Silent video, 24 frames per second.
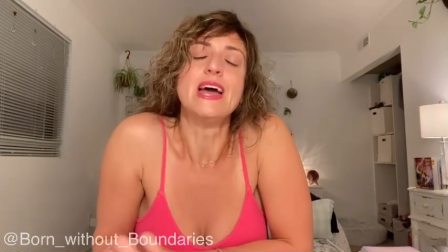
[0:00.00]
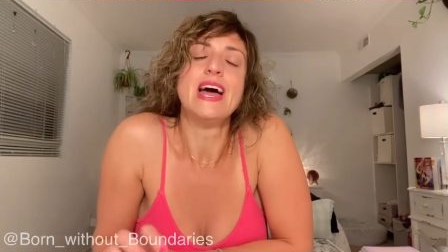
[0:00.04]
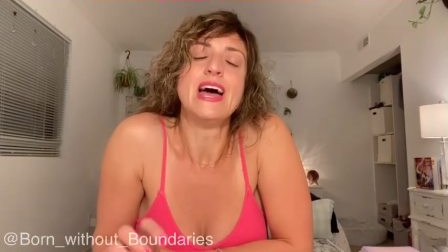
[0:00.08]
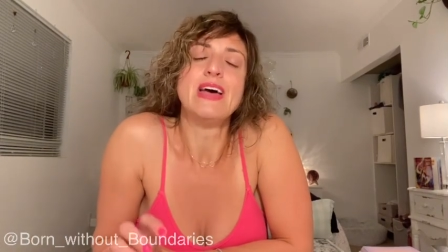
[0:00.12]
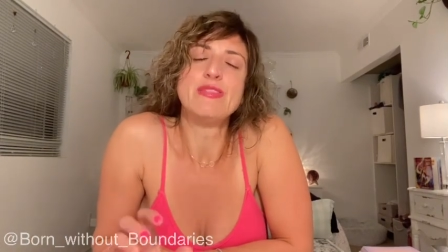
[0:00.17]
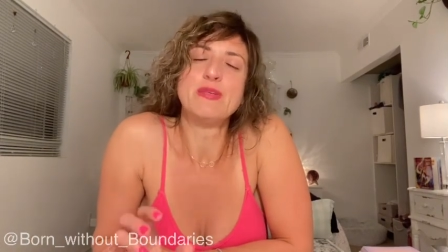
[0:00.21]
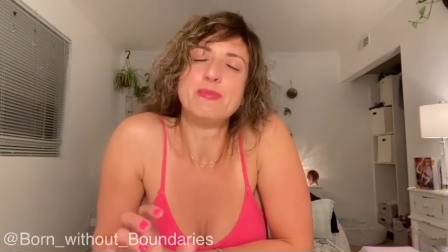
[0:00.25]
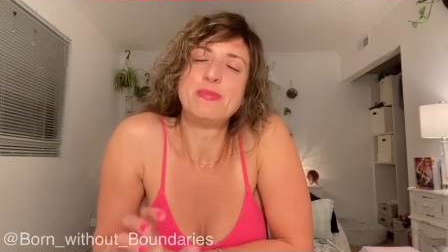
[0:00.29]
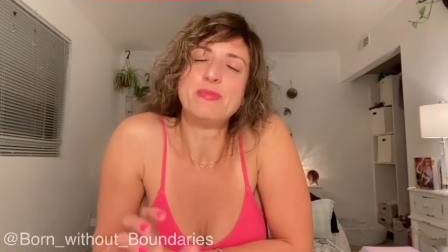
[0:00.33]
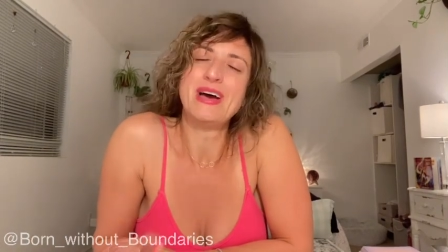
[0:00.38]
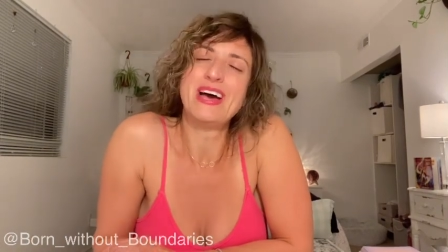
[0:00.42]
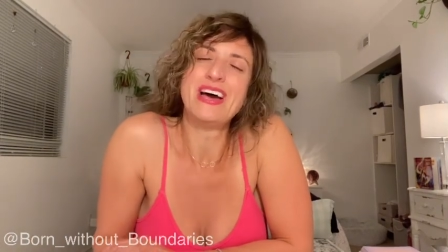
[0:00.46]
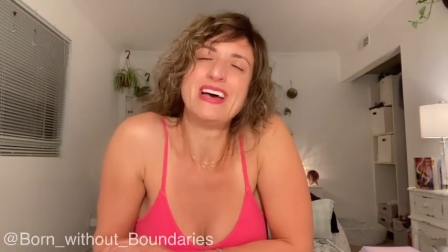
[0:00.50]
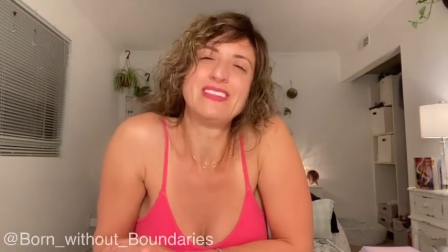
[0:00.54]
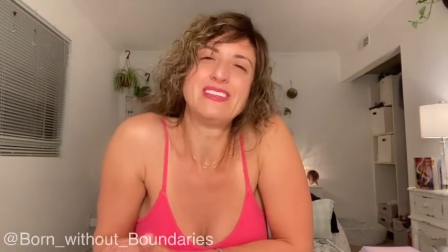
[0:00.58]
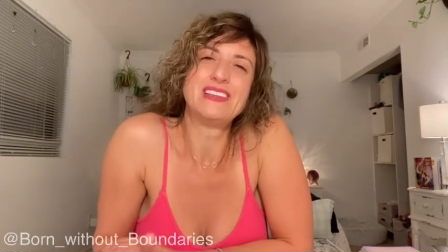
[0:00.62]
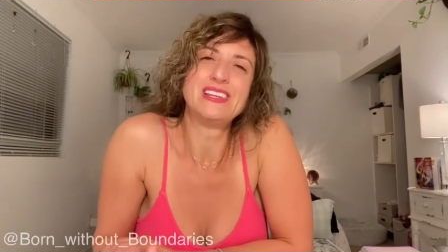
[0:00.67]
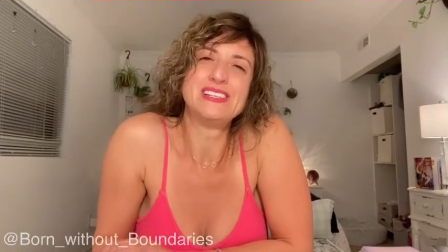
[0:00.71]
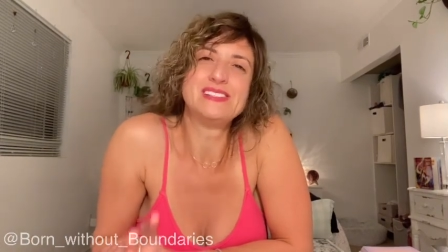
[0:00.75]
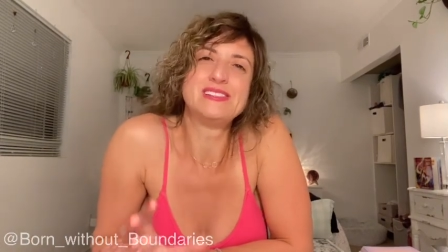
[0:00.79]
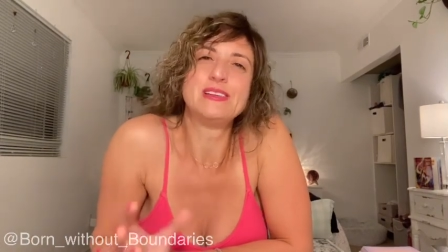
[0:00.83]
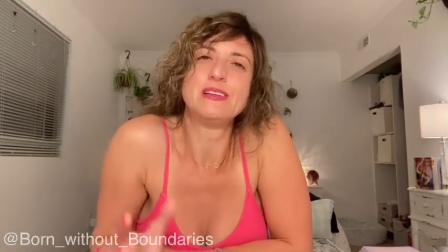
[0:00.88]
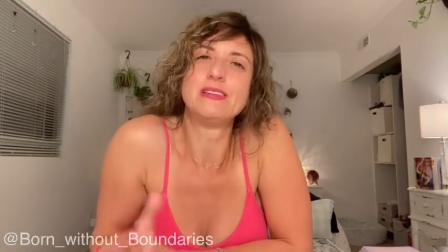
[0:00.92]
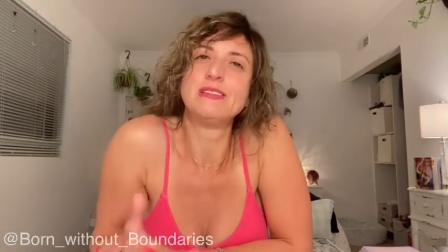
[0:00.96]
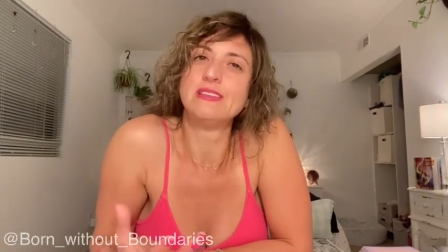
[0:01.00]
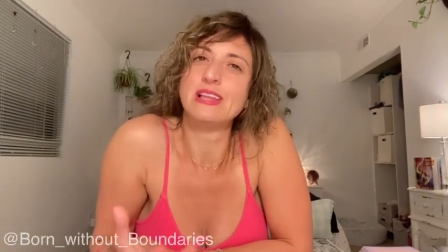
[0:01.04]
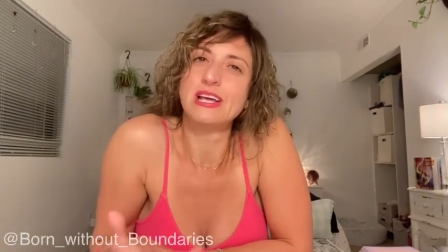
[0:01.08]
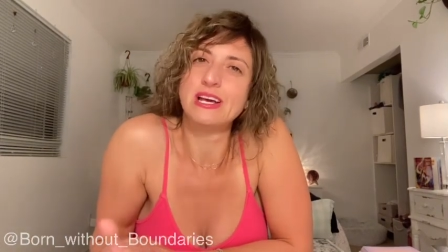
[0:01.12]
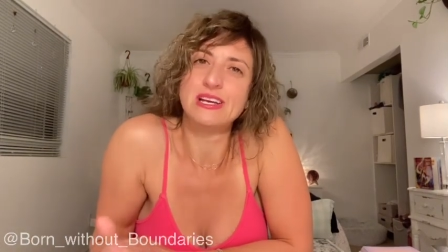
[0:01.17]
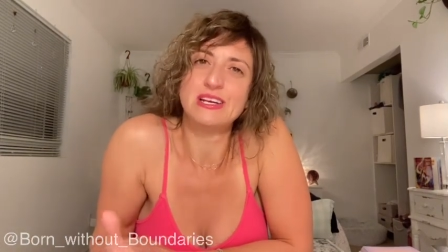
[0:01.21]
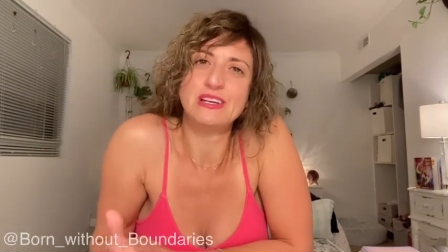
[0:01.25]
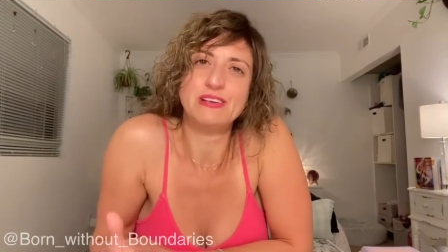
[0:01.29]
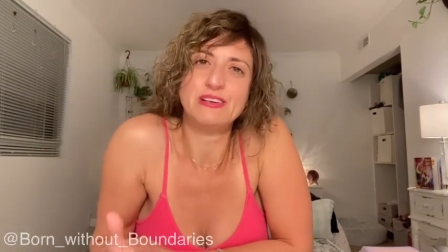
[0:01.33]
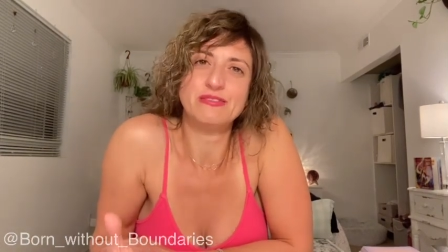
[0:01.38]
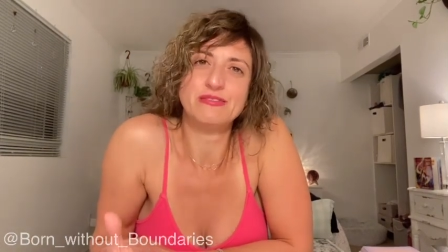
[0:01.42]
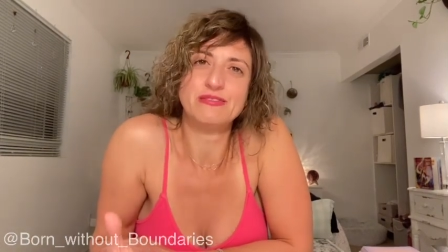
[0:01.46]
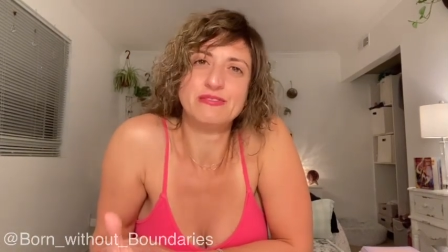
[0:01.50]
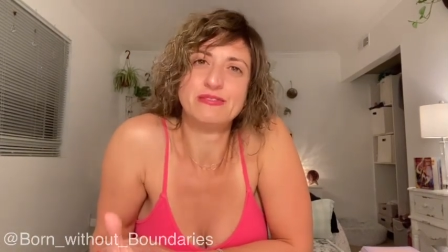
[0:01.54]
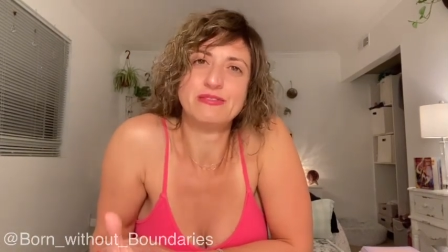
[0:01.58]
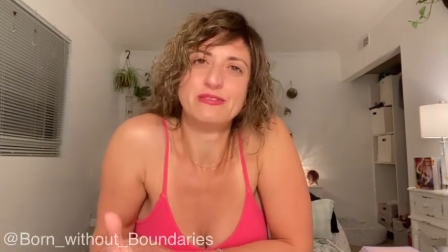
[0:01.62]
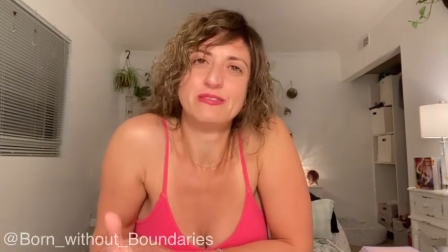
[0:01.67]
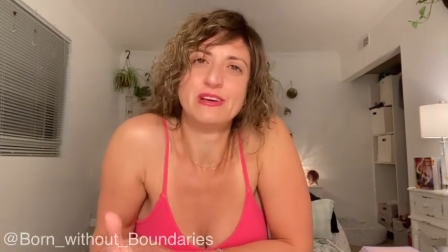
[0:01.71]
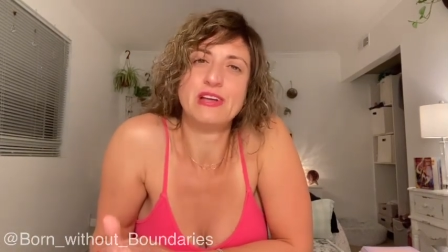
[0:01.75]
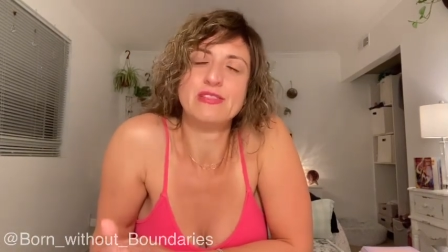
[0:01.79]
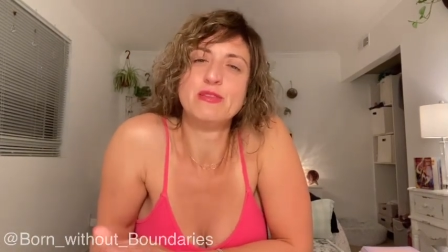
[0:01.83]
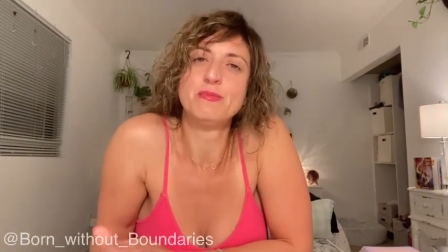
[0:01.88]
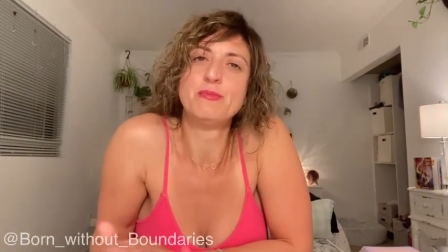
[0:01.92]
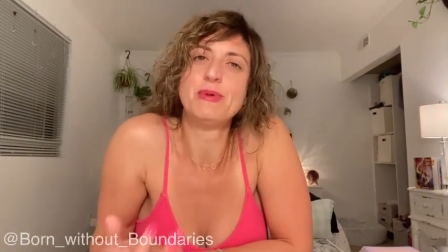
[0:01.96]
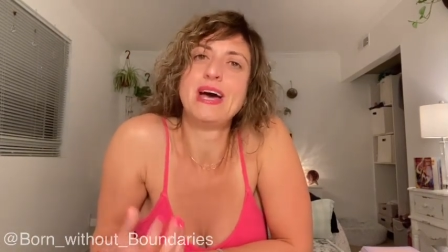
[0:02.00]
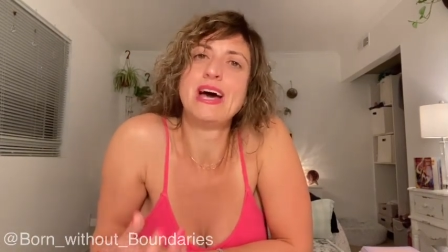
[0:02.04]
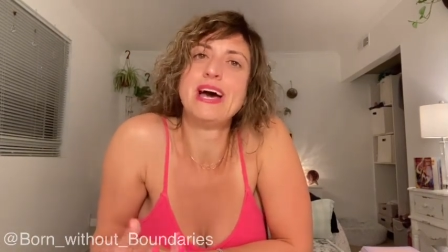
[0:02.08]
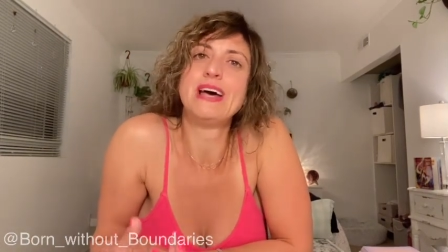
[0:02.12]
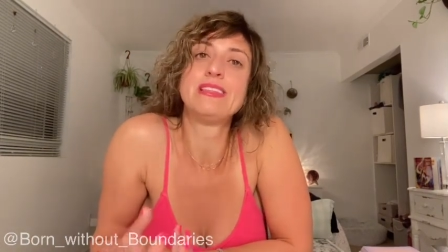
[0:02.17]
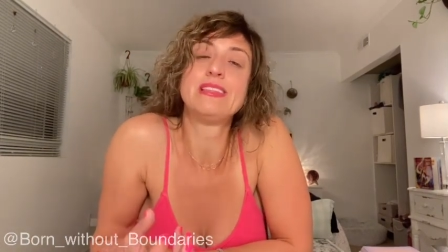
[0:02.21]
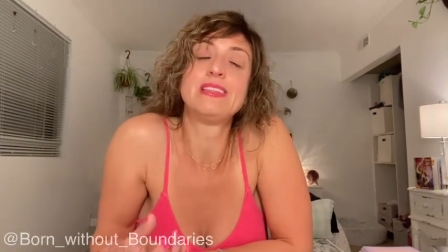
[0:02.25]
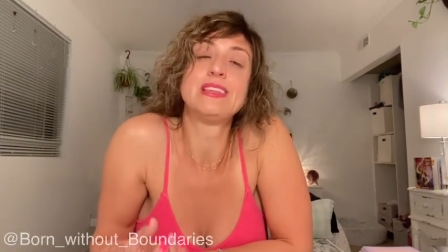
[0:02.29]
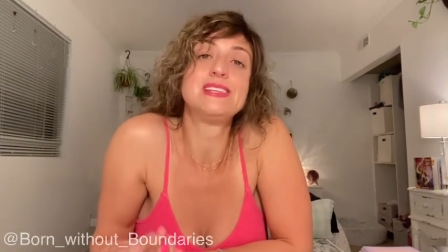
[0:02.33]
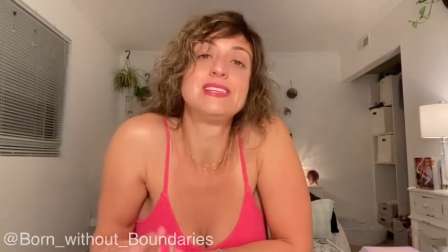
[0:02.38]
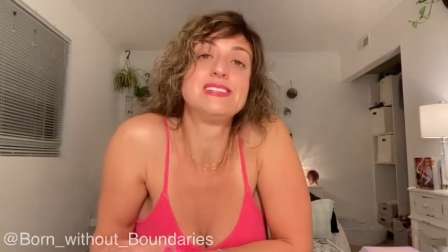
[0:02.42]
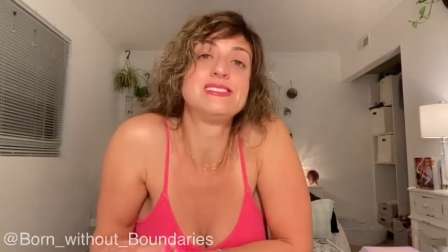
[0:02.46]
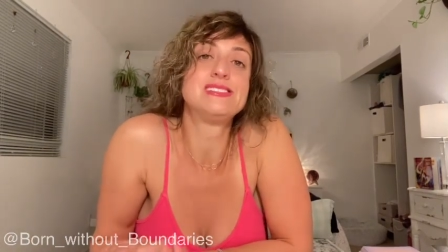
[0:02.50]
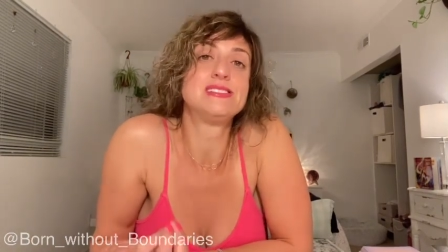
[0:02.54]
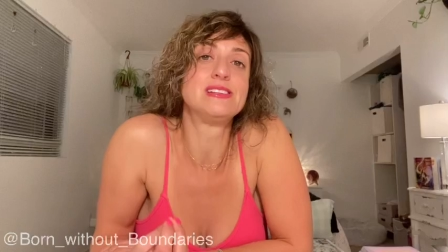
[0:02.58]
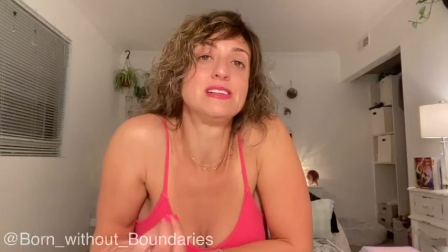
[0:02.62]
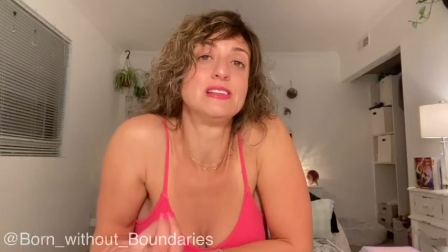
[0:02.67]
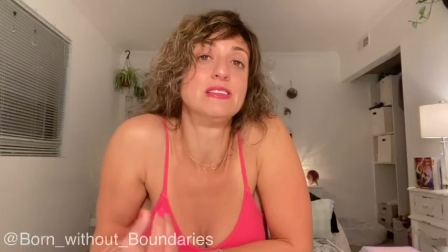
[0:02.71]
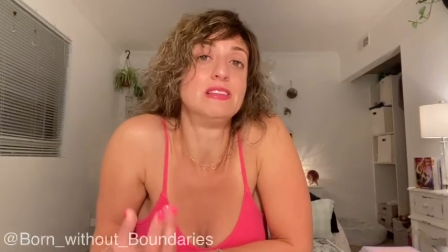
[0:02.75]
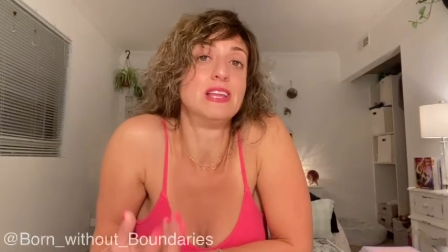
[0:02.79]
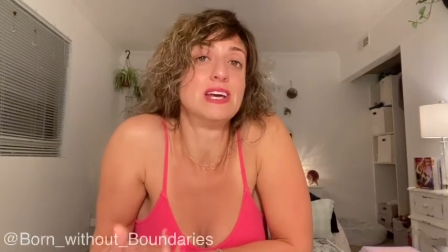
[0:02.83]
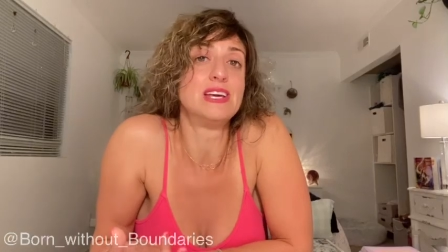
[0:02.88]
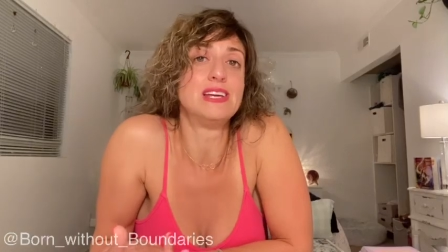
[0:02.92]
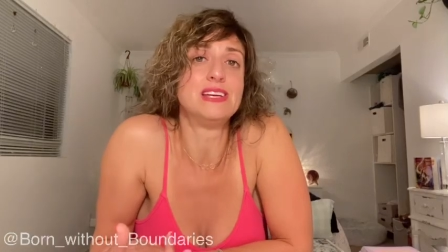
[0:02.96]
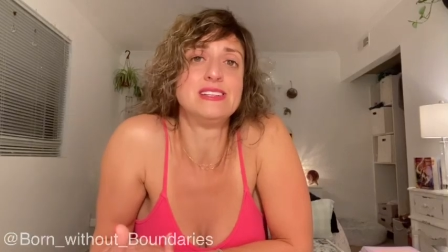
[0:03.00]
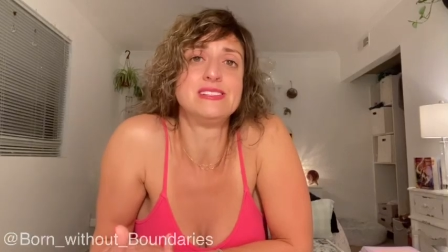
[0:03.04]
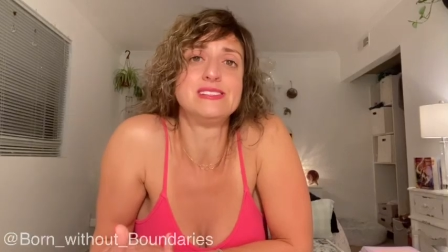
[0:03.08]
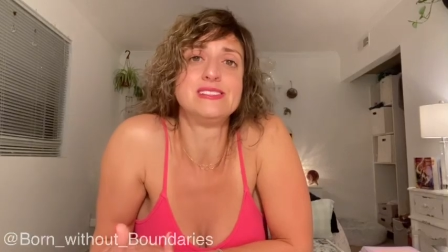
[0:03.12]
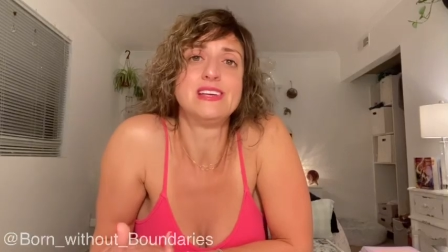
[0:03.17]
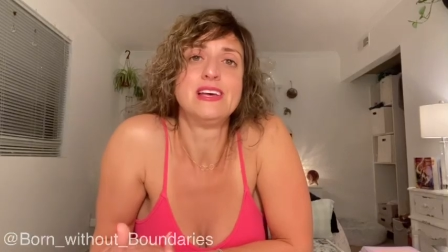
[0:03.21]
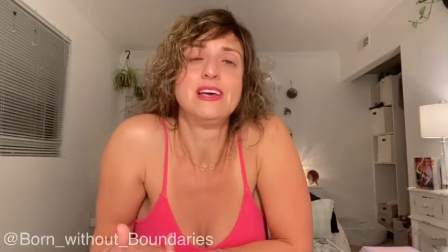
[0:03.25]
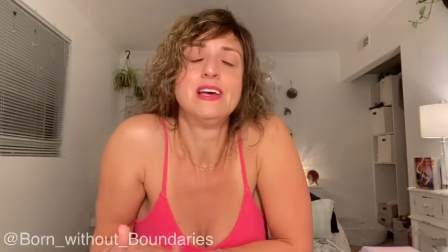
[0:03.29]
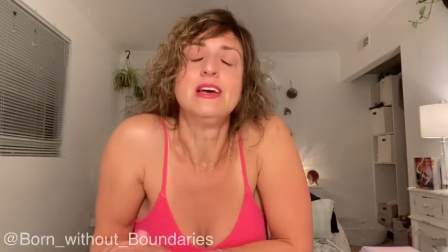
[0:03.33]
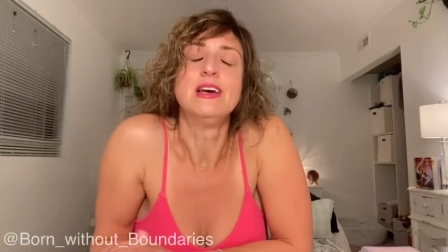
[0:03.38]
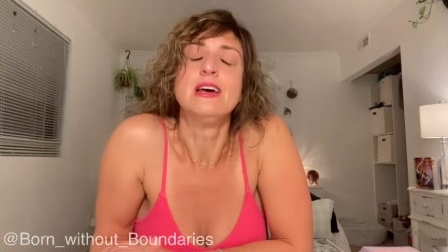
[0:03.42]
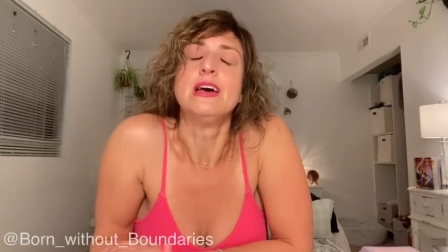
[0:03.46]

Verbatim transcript: And the path leads to life, and the path leads to light,